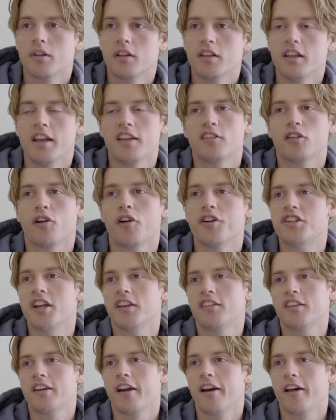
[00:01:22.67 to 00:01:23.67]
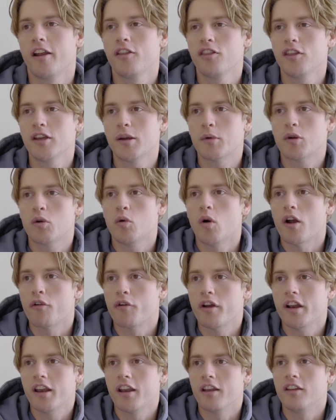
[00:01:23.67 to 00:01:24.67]
Yeah, sorry, Jessica. I don't think I'm quite
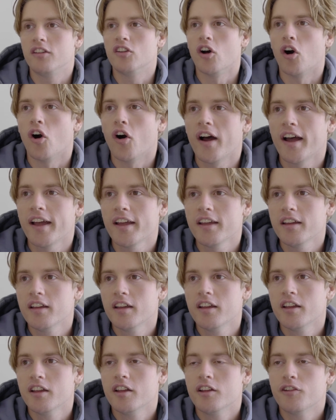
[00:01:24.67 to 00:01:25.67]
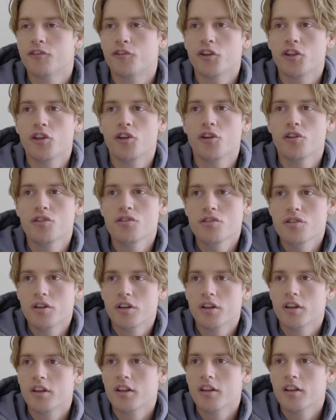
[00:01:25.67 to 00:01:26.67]
ready to die for you.
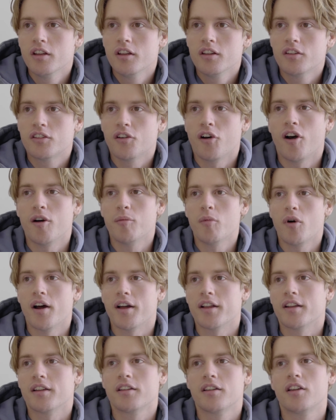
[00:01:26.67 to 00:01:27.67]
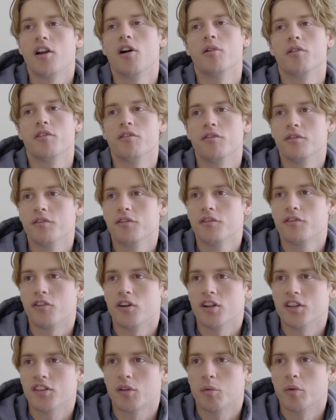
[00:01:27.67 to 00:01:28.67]
So I might go and
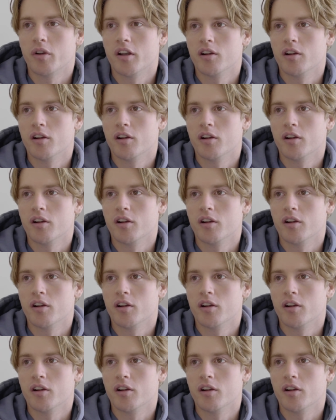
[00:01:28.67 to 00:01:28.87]
find someone